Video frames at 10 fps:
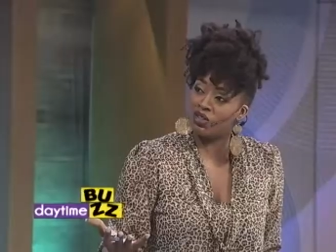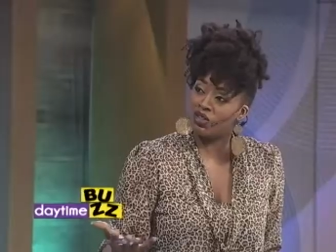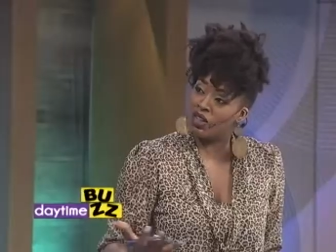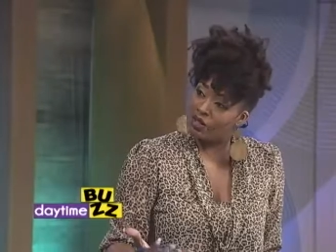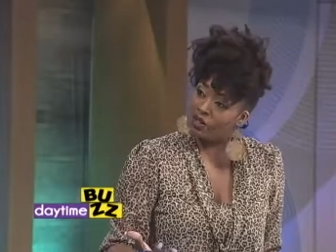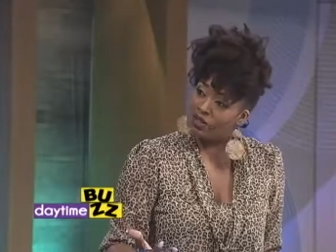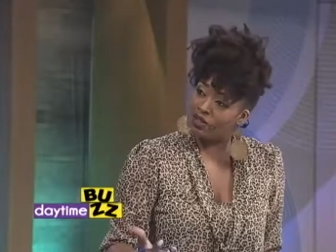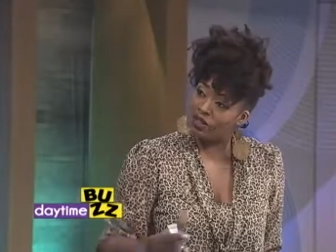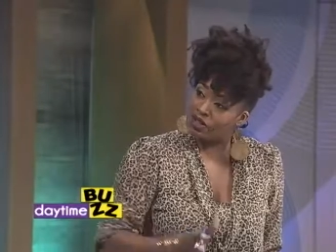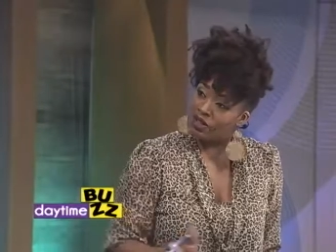You know,
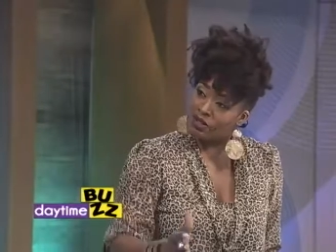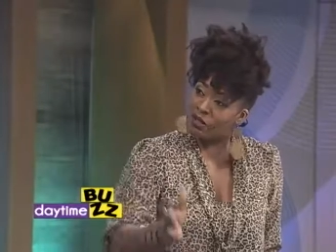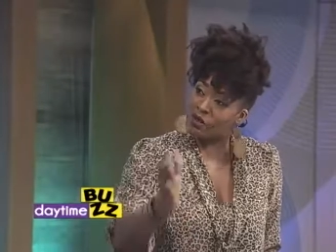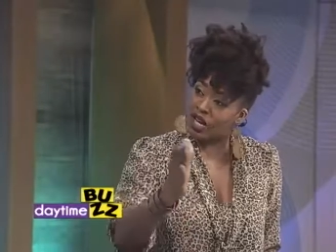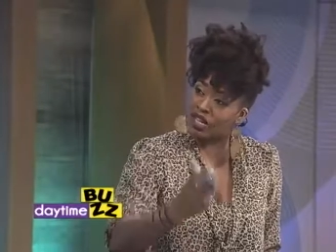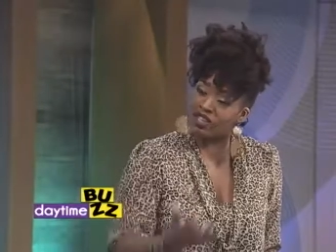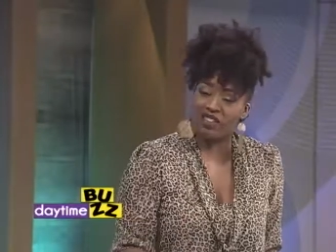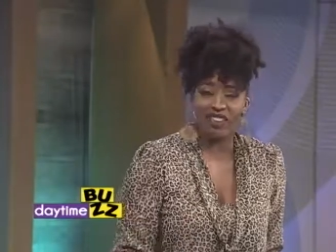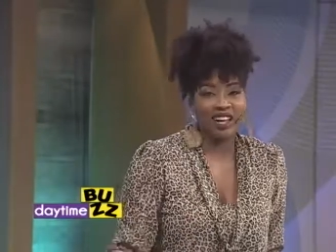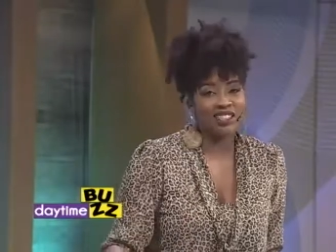the, the, the route taxi
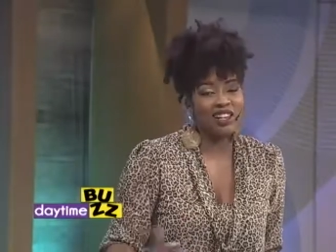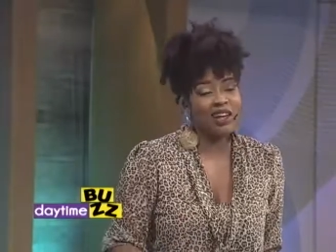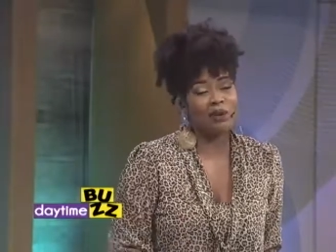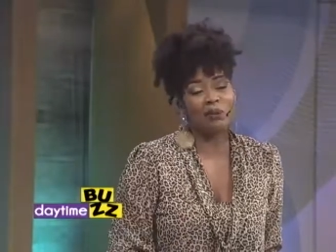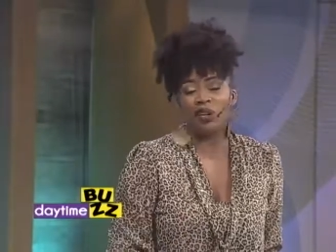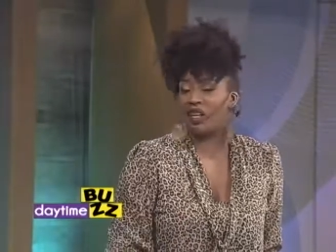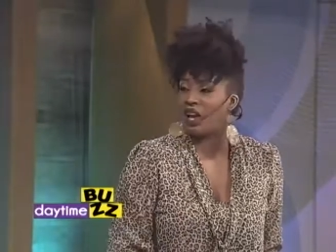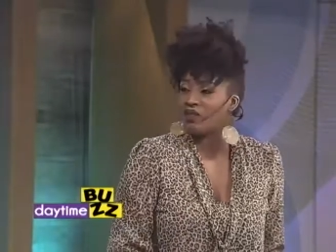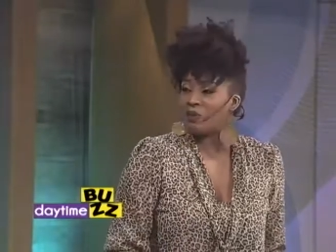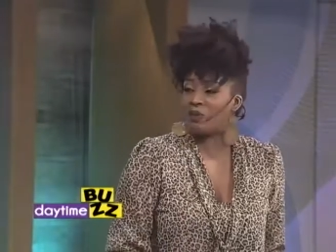thing. That's a lot of money. They
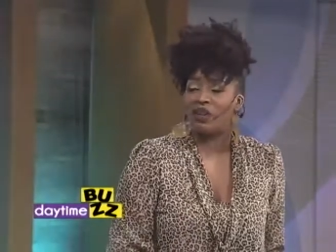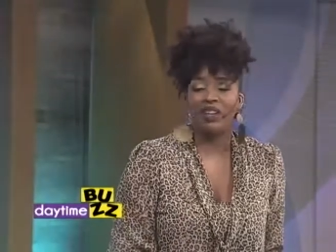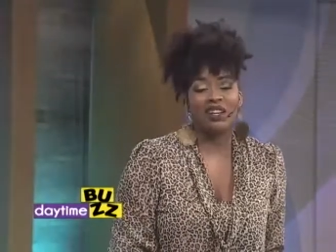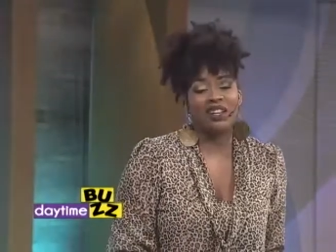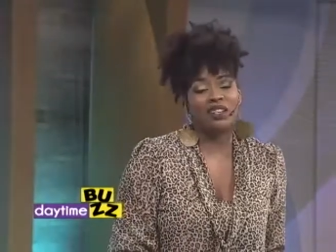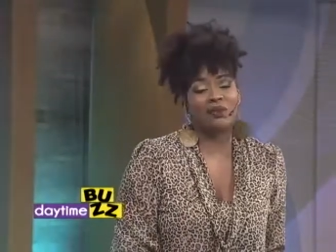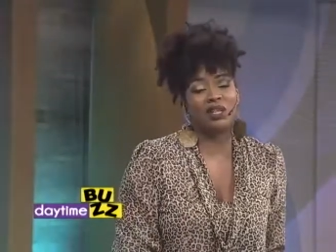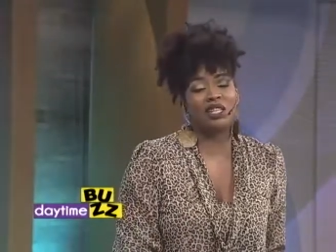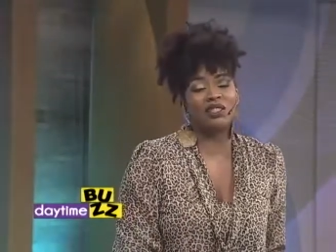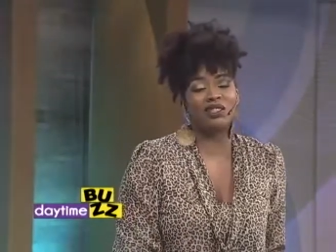have to we
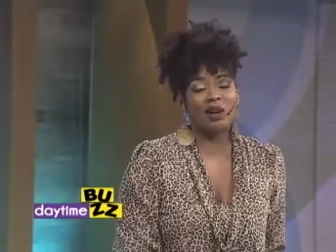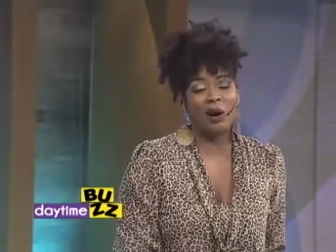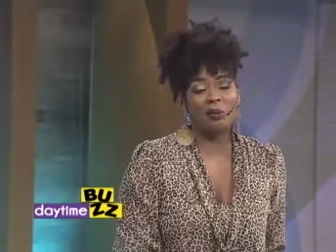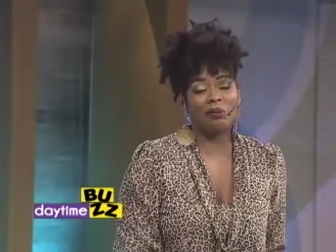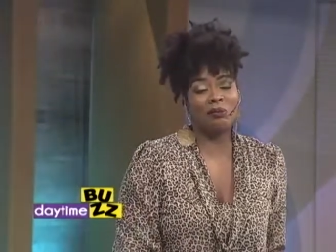need to stop.